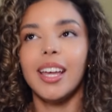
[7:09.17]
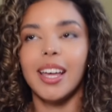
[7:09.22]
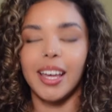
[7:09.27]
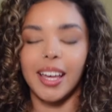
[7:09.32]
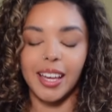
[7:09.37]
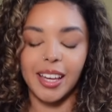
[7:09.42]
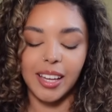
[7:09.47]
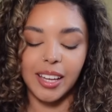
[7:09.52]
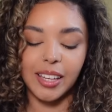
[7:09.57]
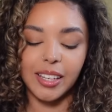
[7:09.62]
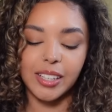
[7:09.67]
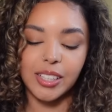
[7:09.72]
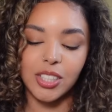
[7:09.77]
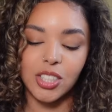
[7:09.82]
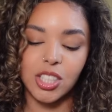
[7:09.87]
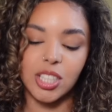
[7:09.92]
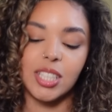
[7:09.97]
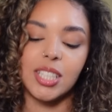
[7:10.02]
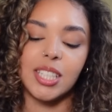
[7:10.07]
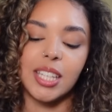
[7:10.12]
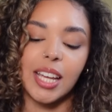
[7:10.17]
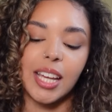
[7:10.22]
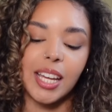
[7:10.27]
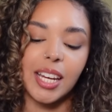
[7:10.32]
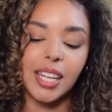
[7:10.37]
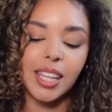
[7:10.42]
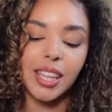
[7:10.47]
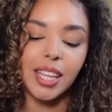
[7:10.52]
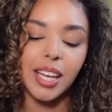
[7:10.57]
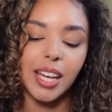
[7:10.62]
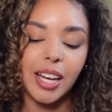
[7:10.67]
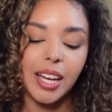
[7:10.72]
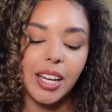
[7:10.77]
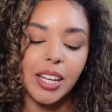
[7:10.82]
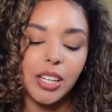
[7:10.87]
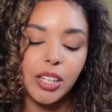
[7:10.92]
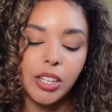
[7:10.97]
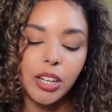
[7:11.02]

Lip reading: And she said that